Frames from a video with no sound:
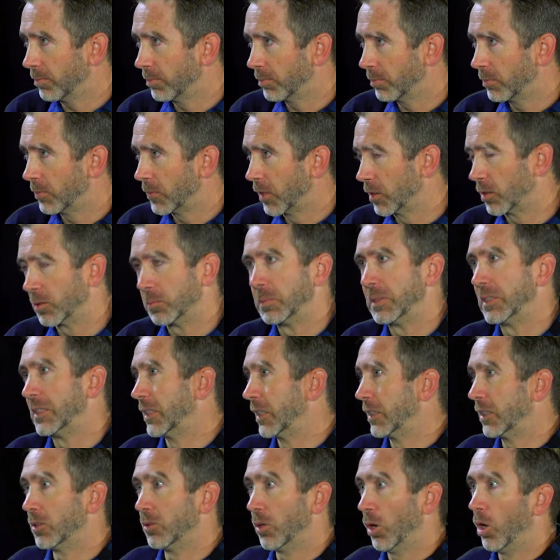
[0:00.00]
Doesn't mean
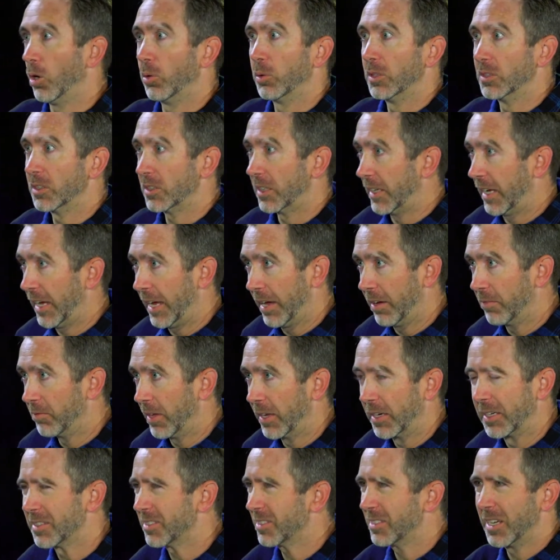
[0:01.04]
that you're always going to have
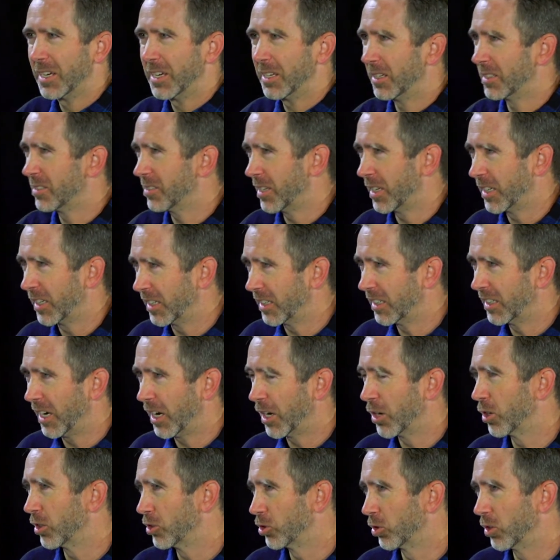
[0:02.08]
that. It's not a
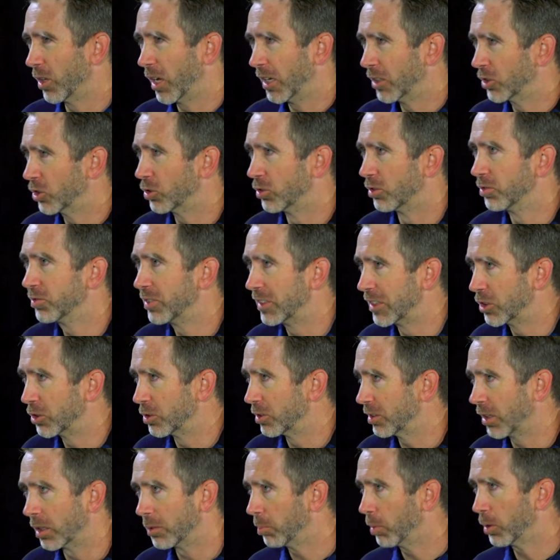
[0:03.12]
characterological feature.
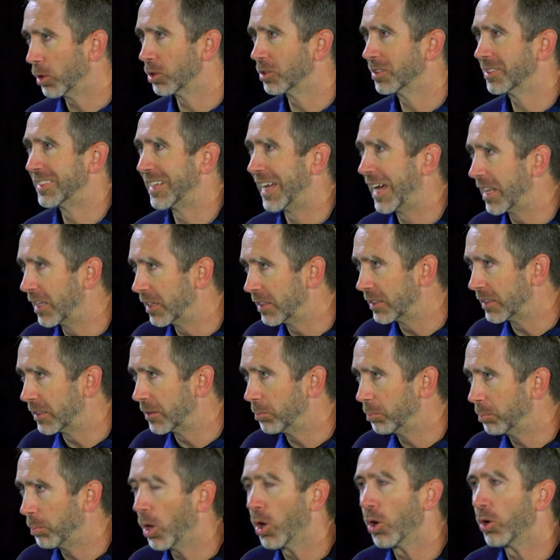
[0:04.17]
It's not a
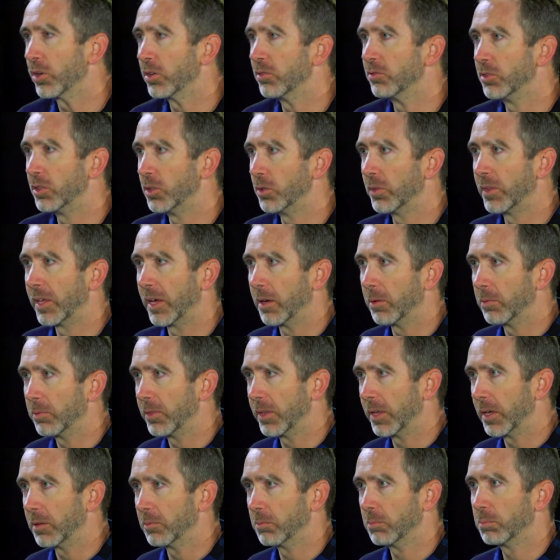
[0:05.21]
personality part of you
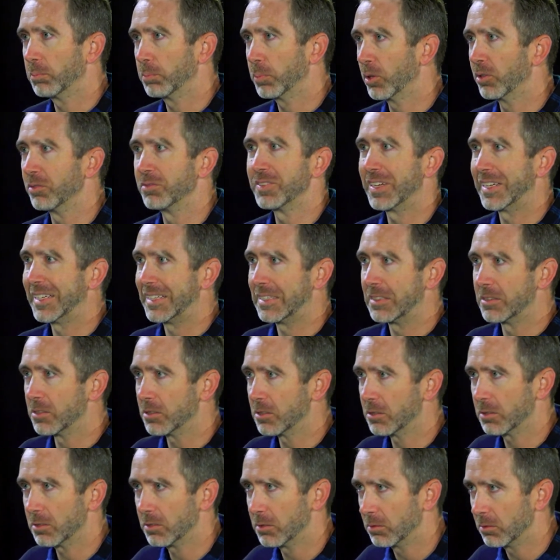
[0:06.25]
that
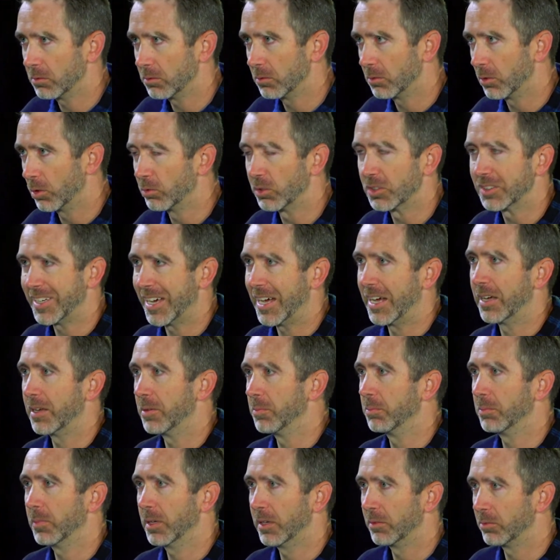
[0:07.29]
pervades over
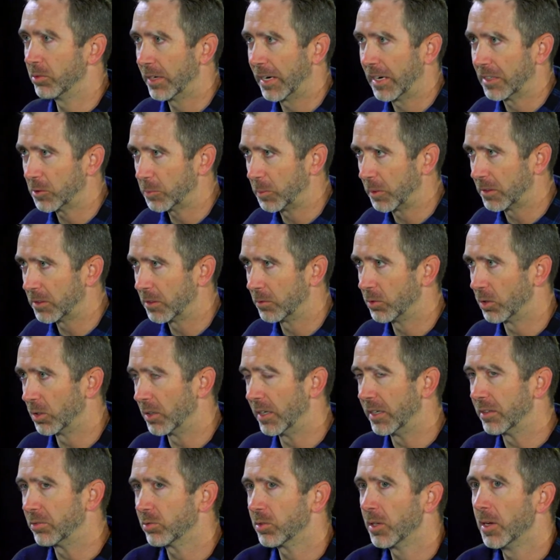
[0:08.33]
time every aspect of your
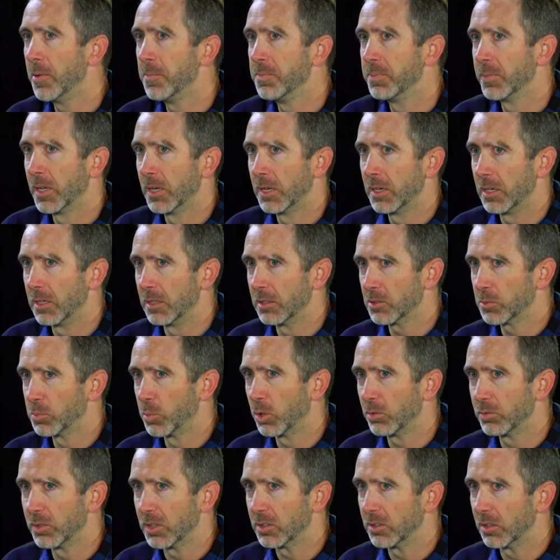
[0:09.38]
life. It's
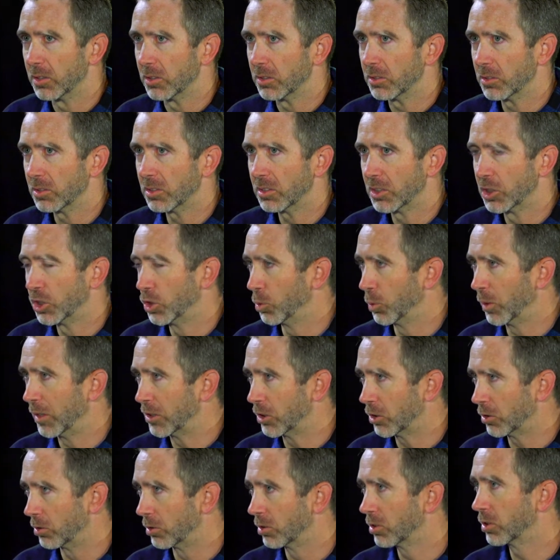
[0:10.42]
more of a
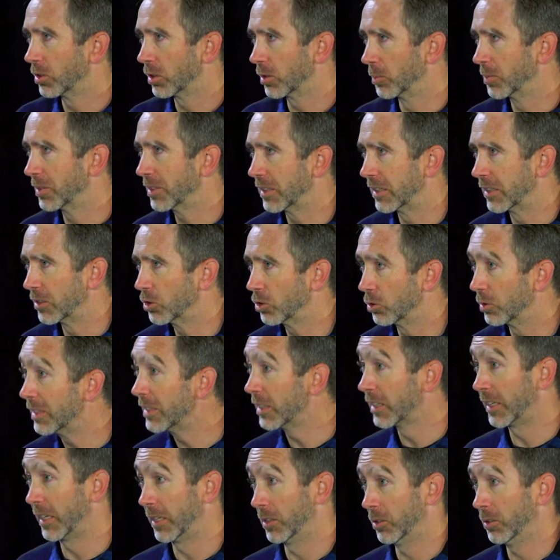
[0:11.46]
situational or circumstantial
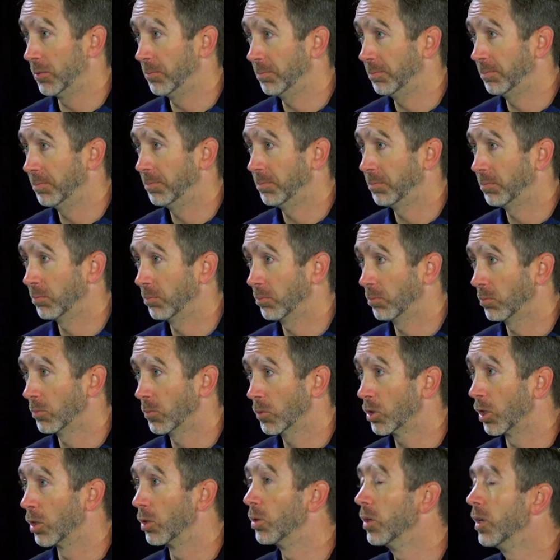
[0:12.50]
indicator.
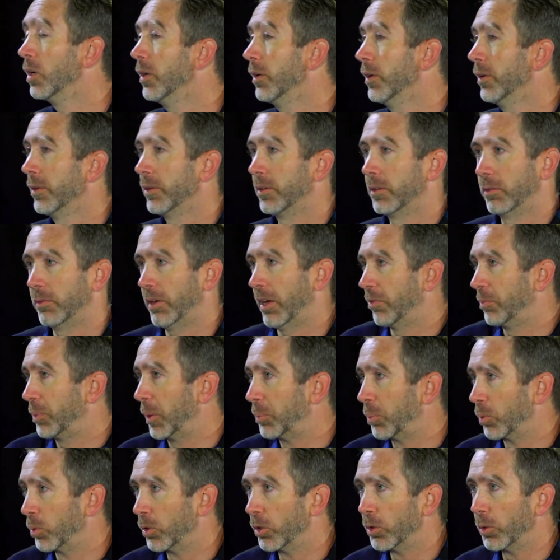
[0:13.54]
So you have
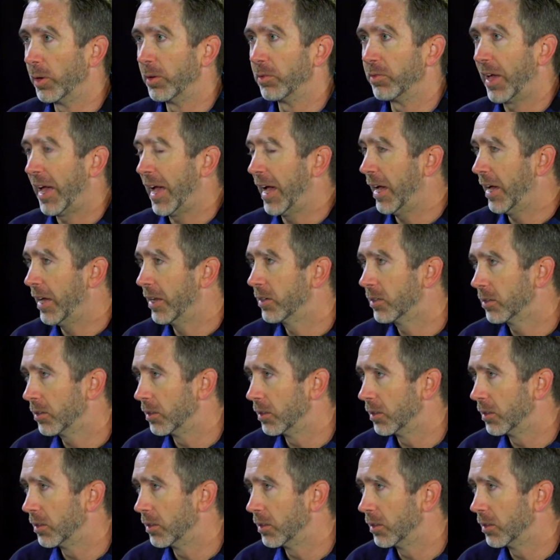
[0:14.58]
people who have had